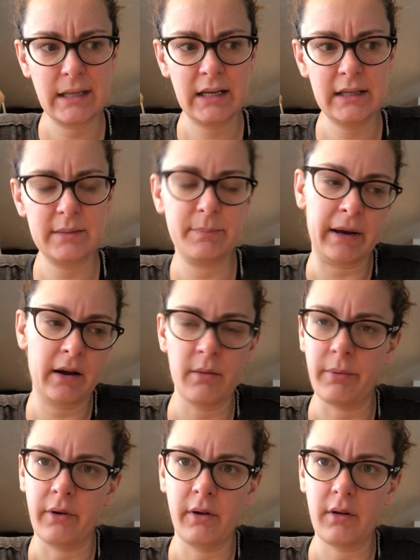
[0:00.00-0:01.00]
And it's
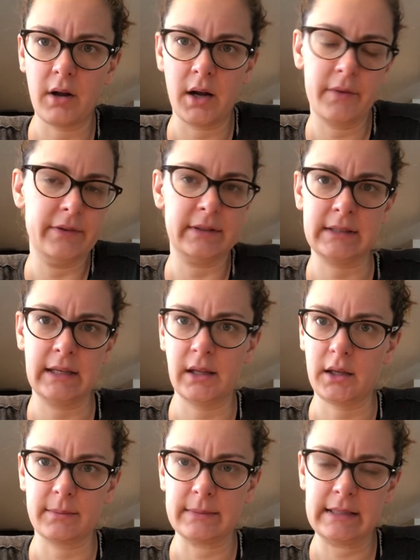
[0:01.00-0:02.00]
bearable, obviously,
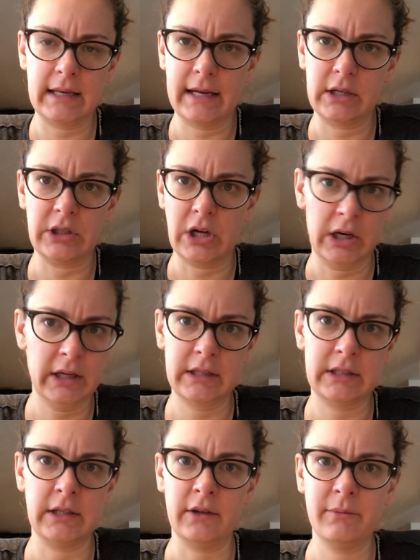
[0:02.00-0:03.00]
like I'm sitting here
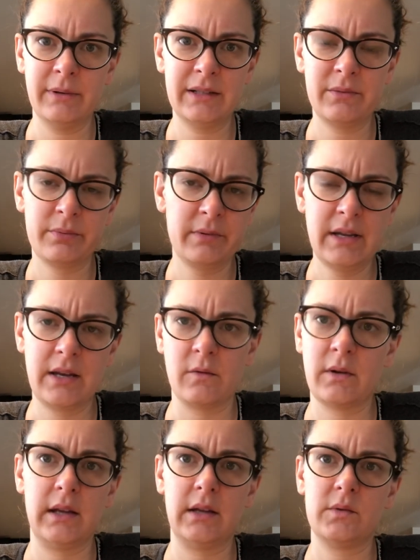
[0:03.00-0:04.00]
talking to you, but it's really
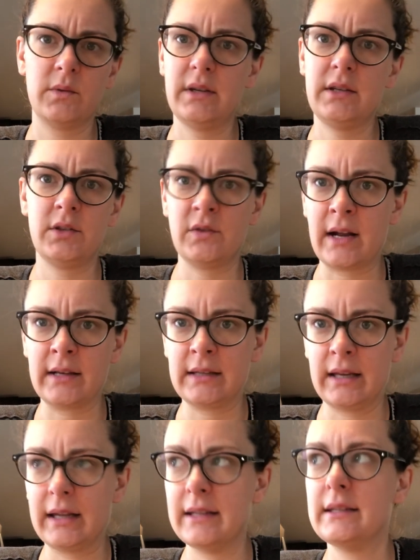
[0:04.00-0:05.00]
annoying. It's really
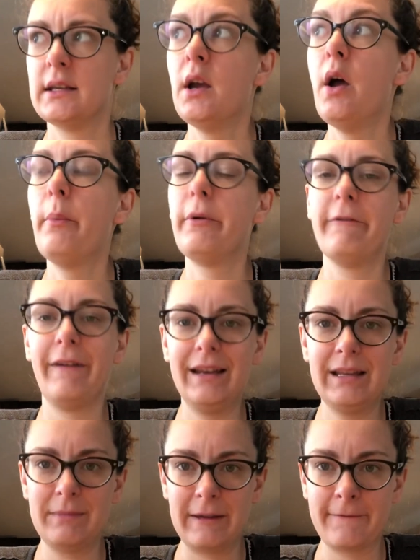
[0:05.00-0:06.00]
distracting. It's
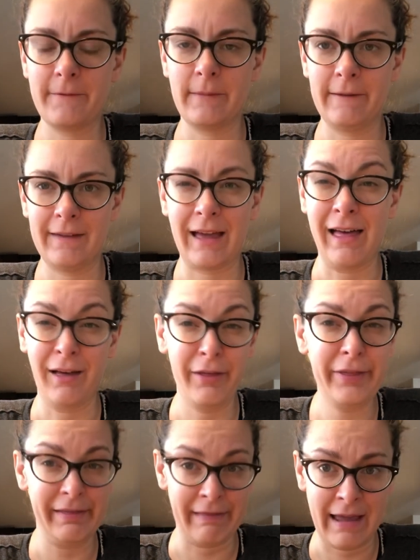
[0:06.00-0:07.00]
preventing me from living a
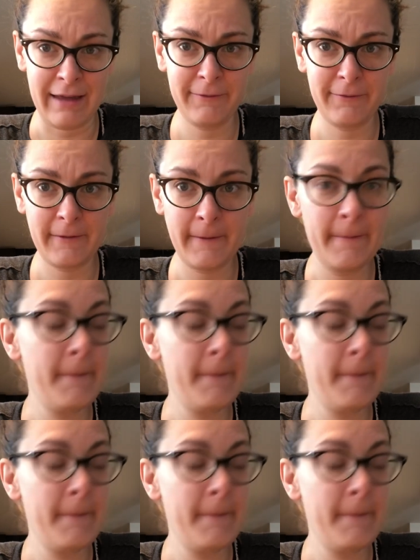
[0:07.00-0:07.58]
healthy life.